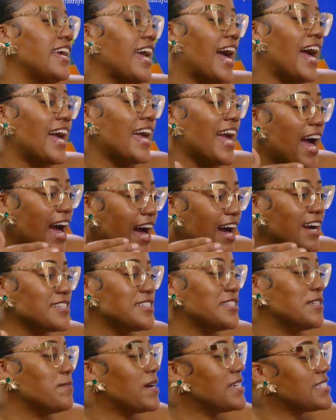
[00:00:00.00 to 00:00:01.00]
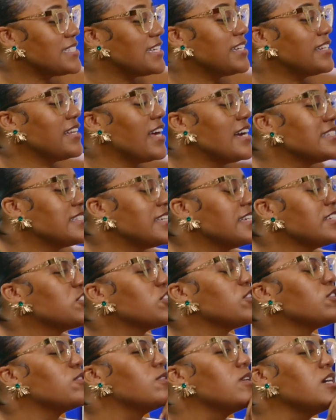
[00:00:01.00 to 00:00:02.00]
I asked him. I said,
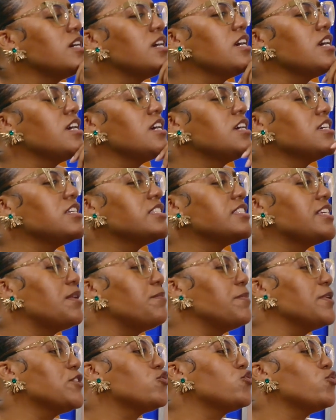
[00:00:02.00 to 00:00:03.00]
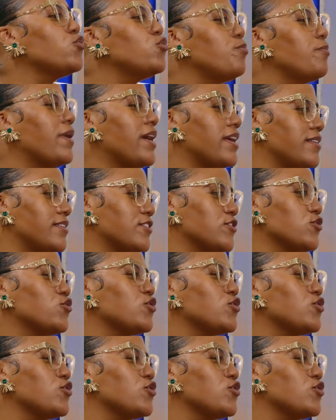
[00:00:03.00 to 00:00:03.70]
so tell me 2 men.